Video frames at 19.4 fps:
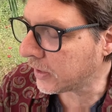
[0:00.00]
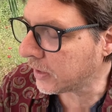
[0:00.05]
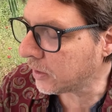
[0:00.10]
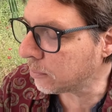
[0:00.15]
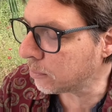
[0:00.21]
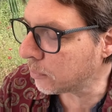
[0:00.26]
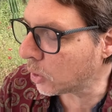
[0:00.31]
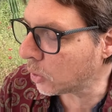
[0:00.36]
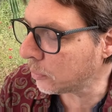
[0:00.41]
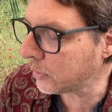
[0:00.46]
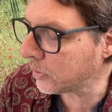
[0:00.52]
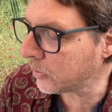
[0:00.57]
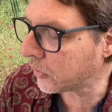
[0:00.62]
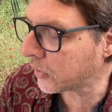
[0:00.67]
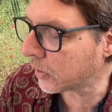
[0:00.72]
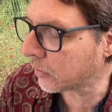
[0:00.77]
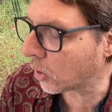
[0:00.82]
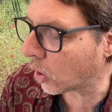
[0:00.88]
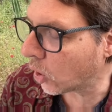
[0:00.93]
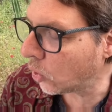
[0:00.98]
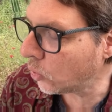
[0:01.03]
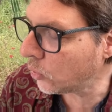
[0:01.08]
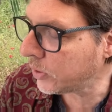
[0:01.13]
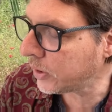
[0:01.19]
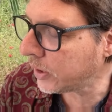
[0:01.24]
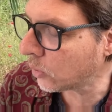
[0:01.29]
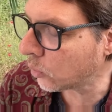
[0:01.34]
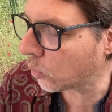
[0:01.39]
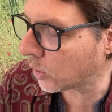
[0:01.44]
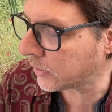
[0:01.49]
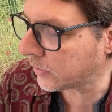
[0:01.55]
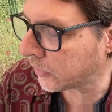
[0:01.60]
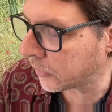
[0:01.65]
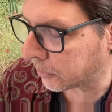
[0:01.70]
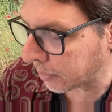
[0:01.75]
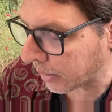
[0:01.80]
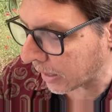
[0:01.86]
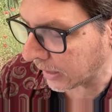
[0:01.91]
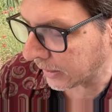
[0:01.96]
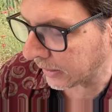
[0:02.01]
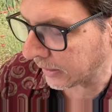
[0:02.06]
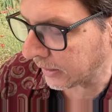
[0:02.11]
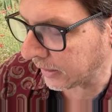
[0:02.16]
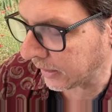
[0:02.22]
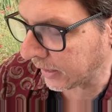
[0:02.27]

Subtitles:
in moments of owning one's body,